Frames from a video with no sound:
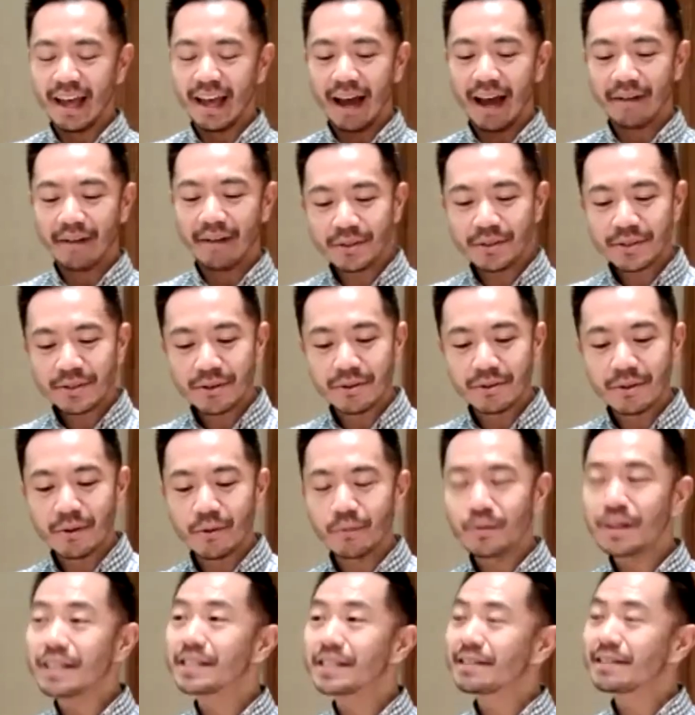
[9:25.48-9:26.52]
I've also
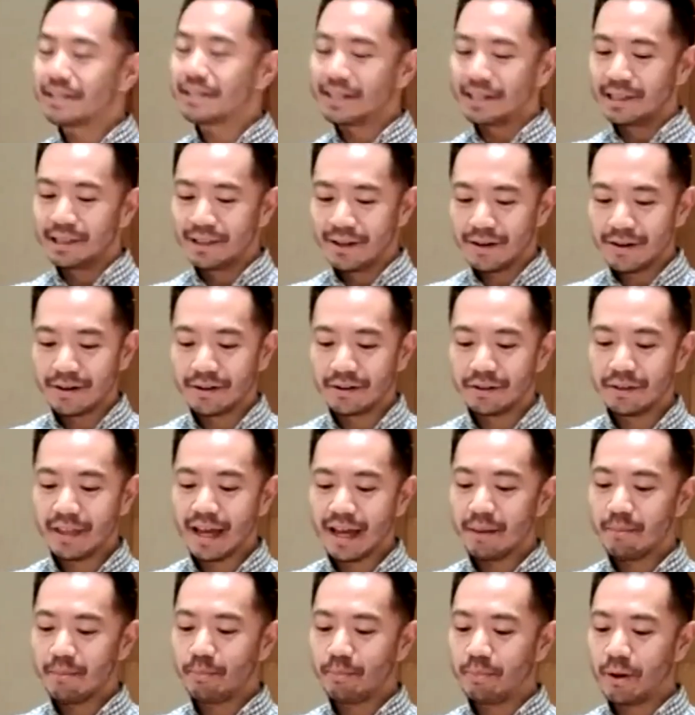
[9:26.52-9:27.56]
recently learned
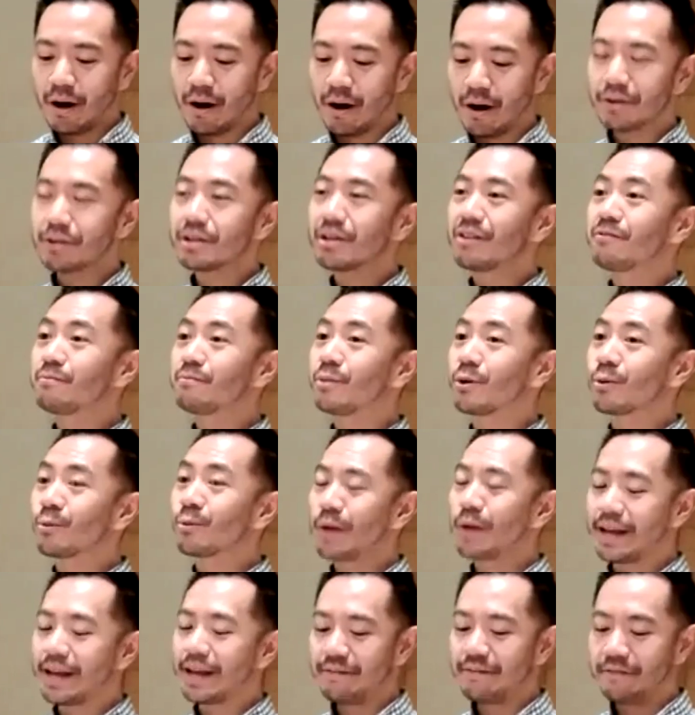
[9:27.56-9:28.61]
that part of
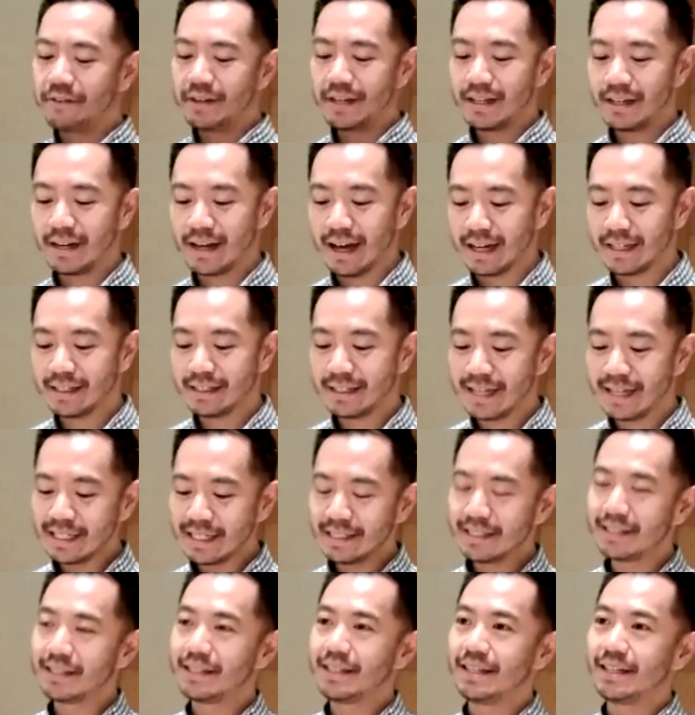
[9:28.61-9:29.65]
Moravian
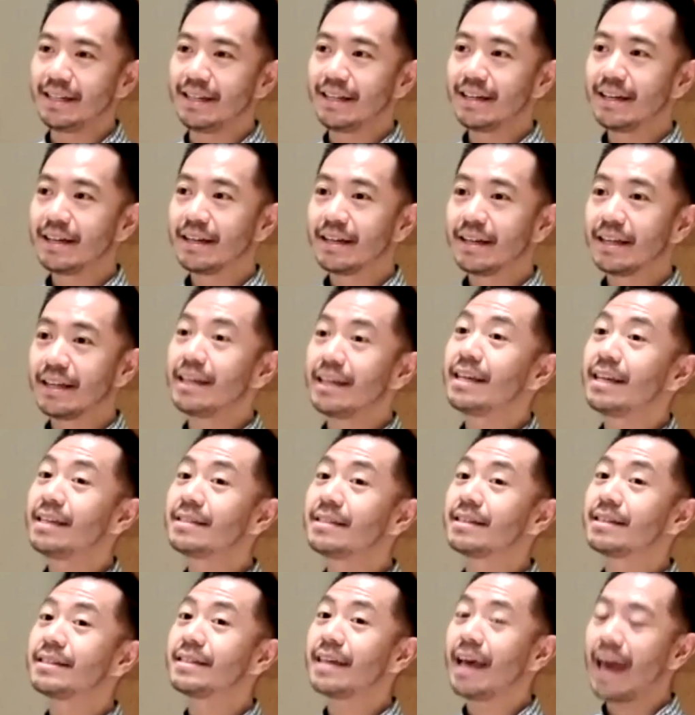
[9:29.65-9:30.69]
identity
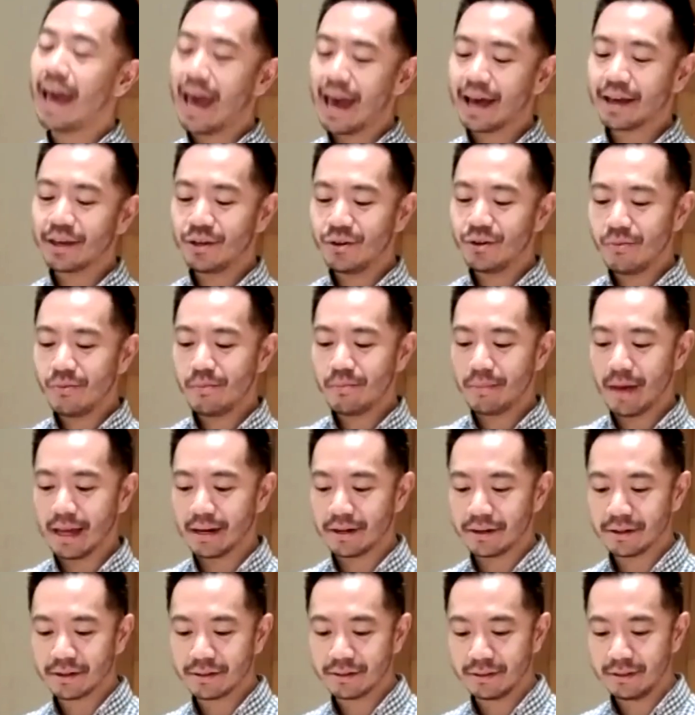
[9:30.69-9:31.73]
is its
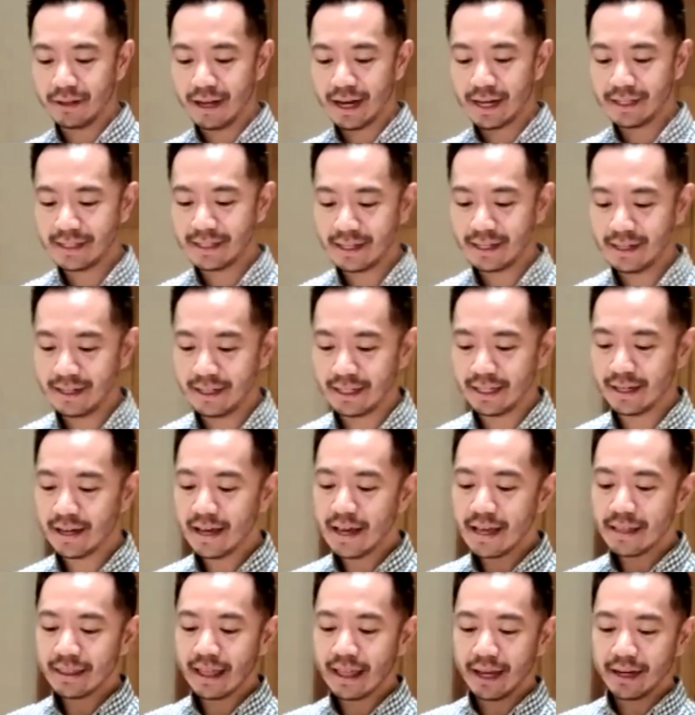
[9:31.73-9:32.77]
ecumenical identity.
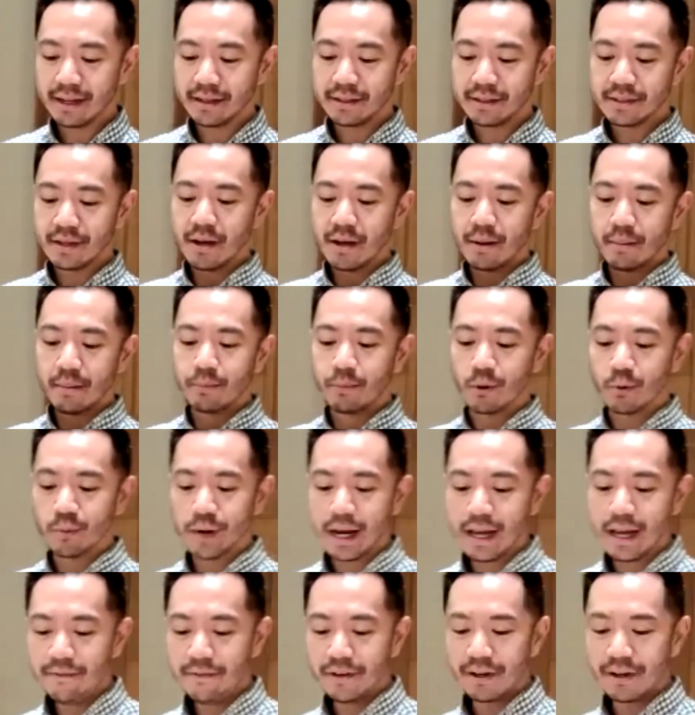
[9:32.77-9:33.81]
That is,
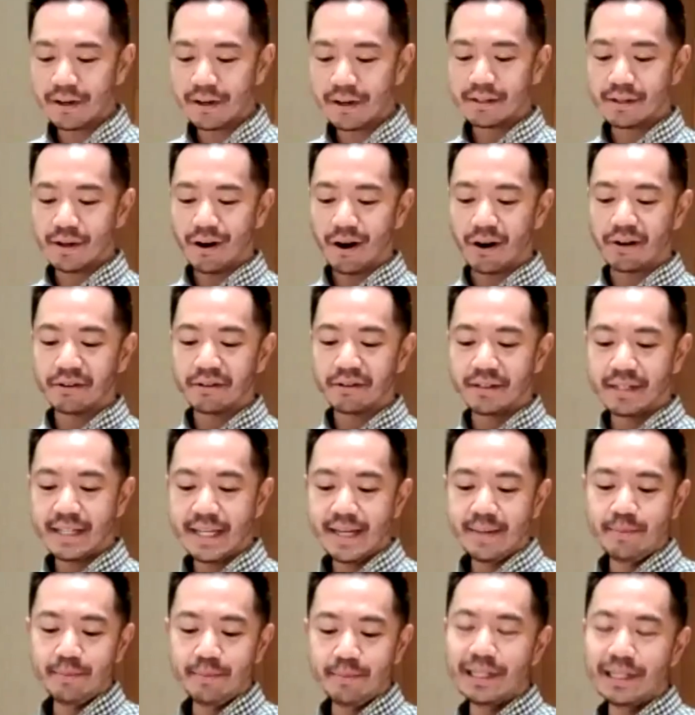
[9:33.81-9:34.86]
Moravians are
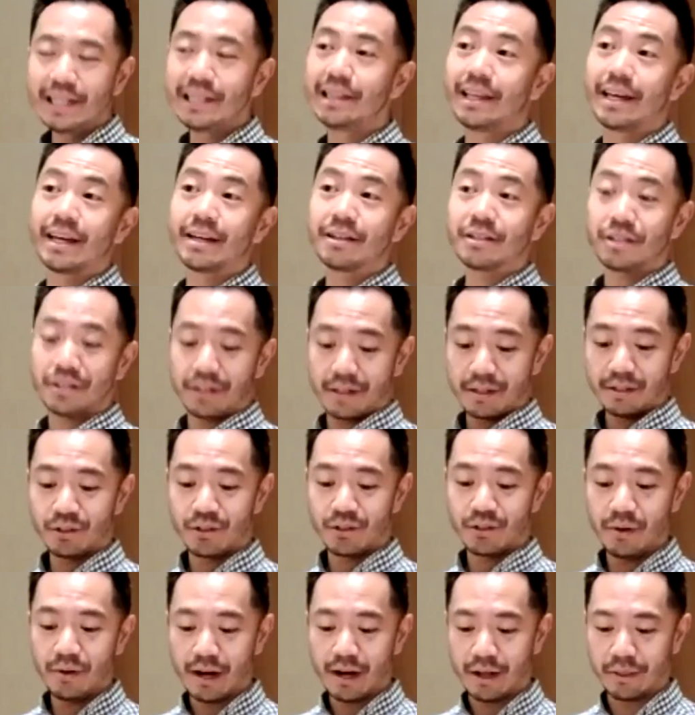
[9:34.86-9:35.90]
deeply linked
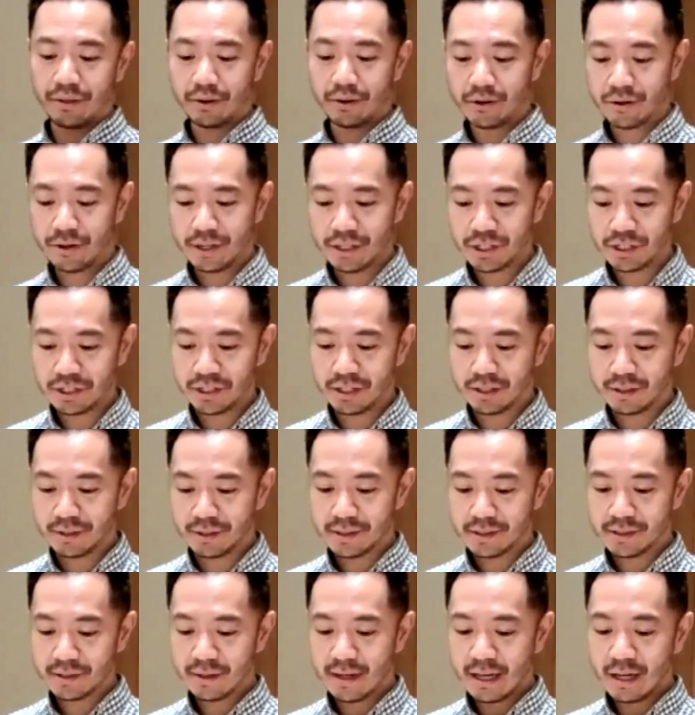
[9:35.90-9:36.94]
to other
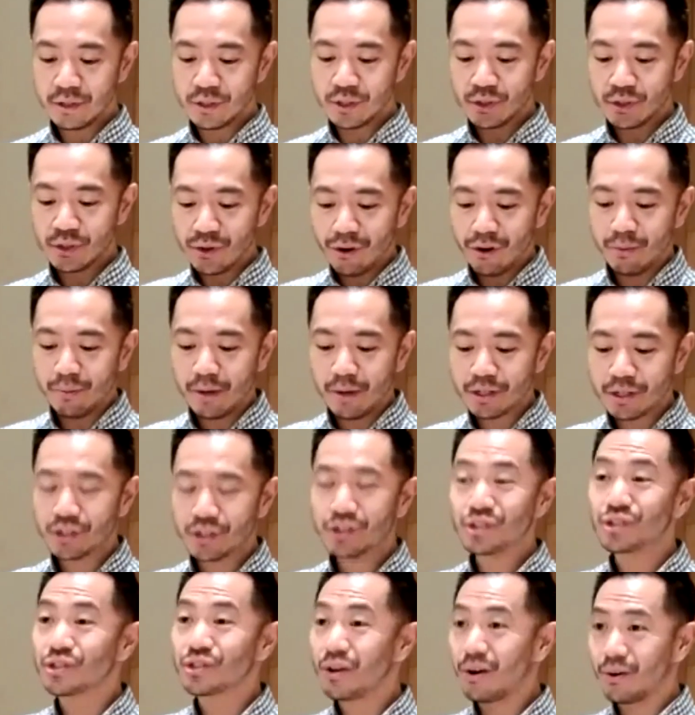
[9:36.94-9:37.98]
Christians, so much
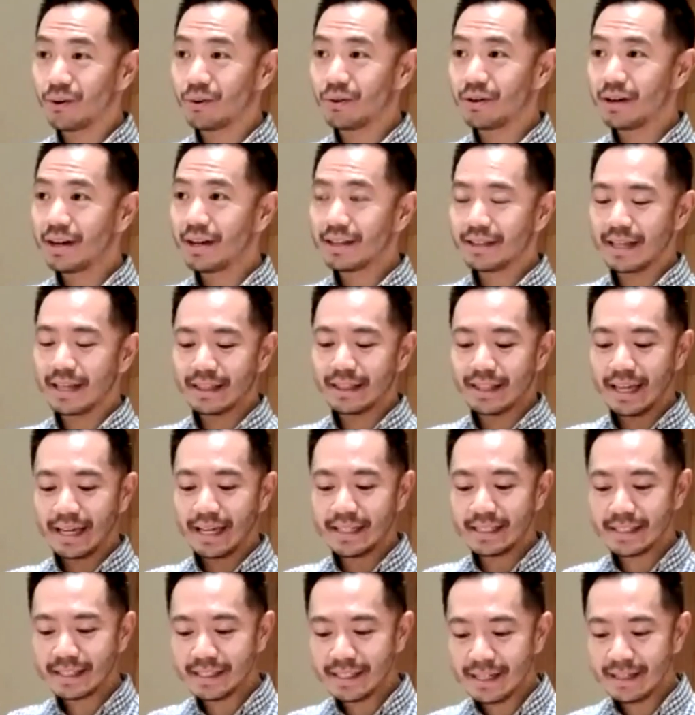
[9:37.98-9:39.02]
so that they
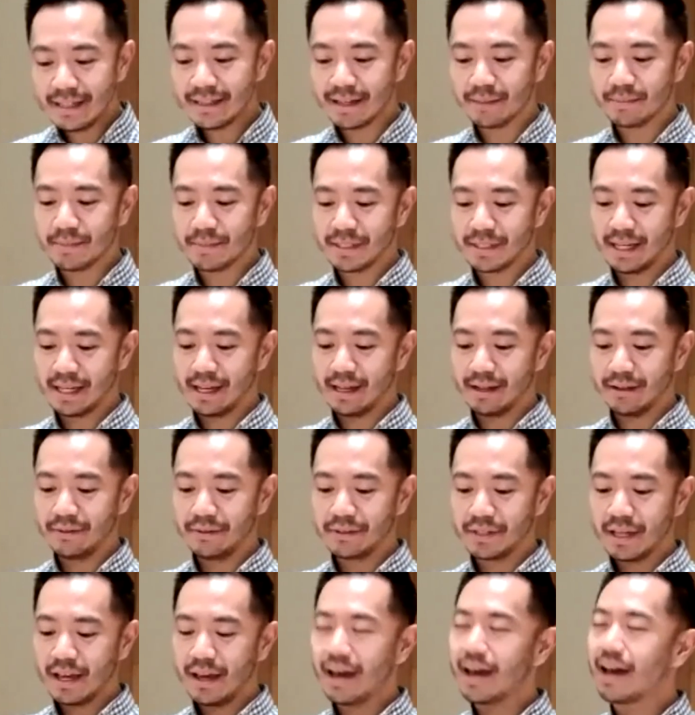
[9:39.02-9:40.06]
see
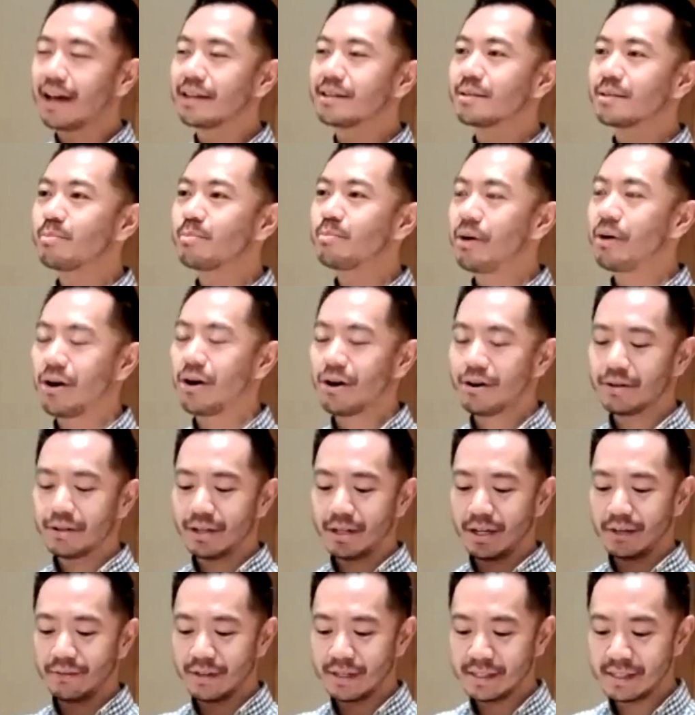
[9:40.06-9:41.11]
themselves as part
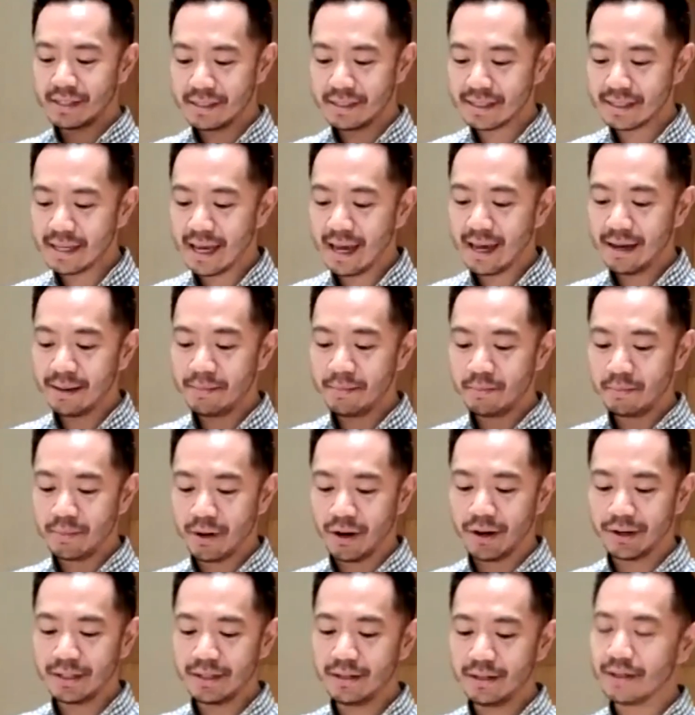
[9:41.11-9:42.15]
of the same
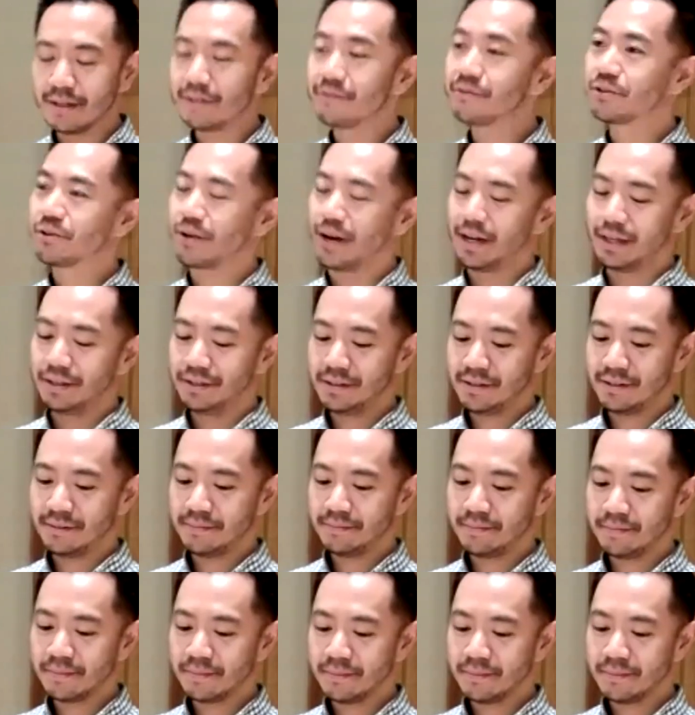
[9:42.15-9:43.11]
body of Christ.